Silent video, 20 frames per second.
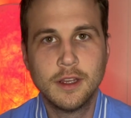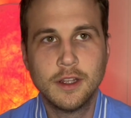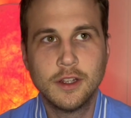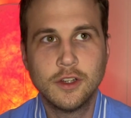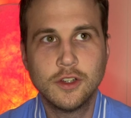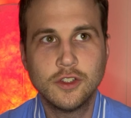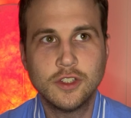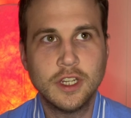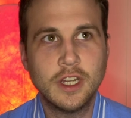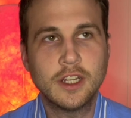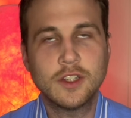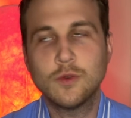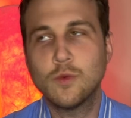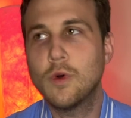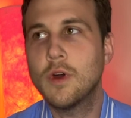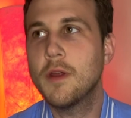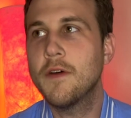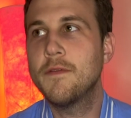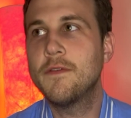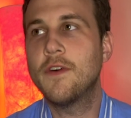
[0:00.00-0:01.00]
She doesn't
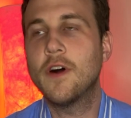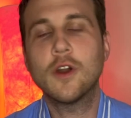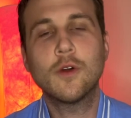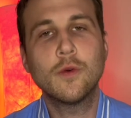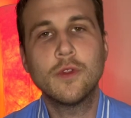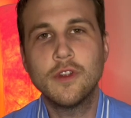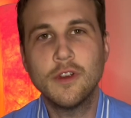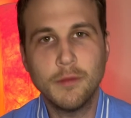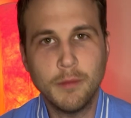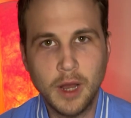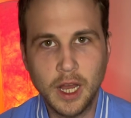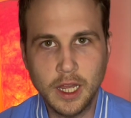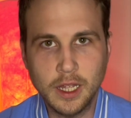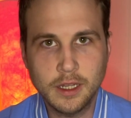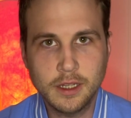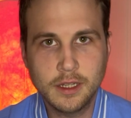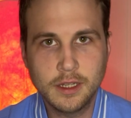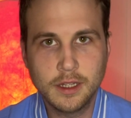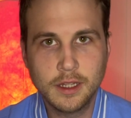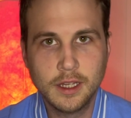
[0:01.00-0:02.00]
want to fuck with your
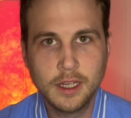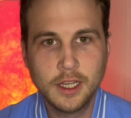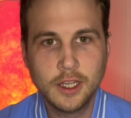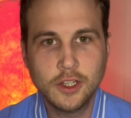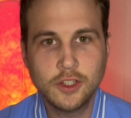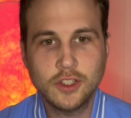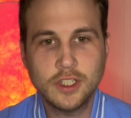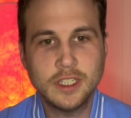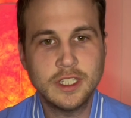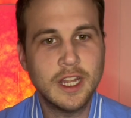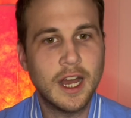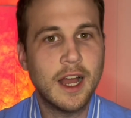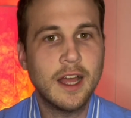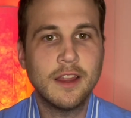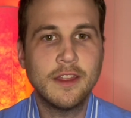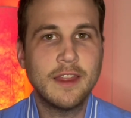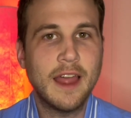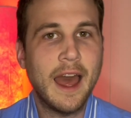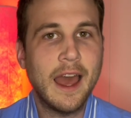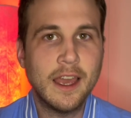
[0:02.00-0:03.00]
mind. She's not
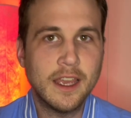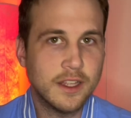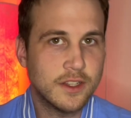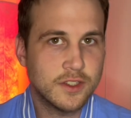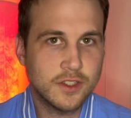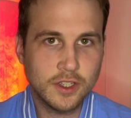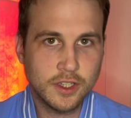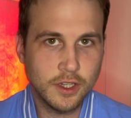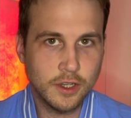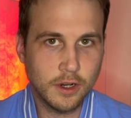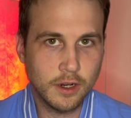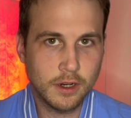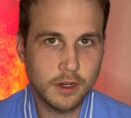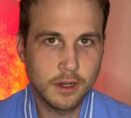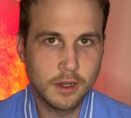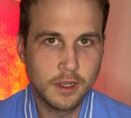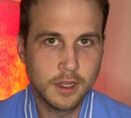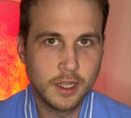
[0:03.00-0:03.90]
that insecure.